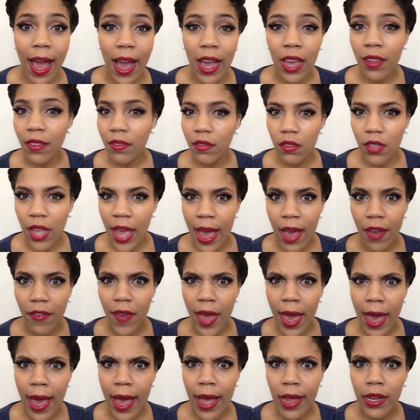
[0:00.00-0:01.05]
I have
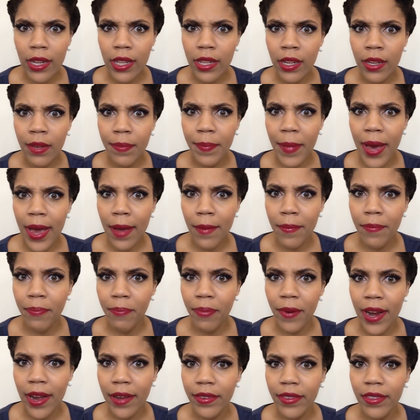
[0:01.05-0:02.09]
had my
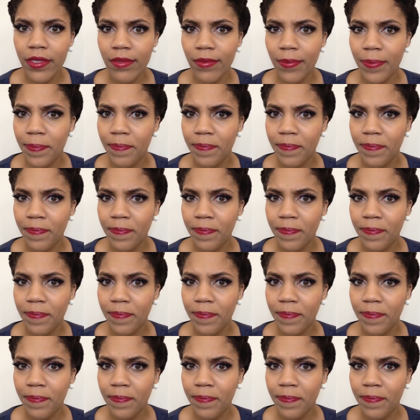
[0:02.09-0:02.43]
brows